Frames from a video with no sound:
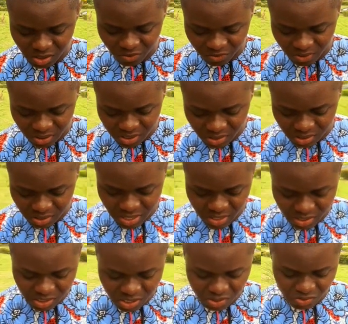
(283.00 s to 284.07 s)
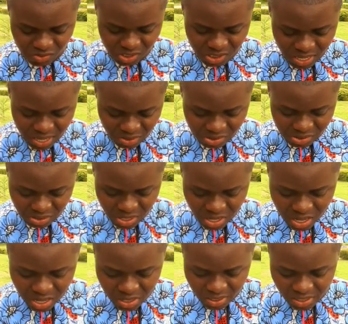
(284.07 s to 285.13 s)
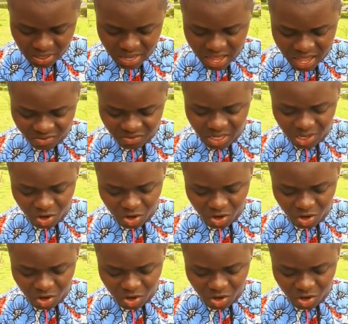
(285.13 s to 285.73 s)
of Christianity without really having a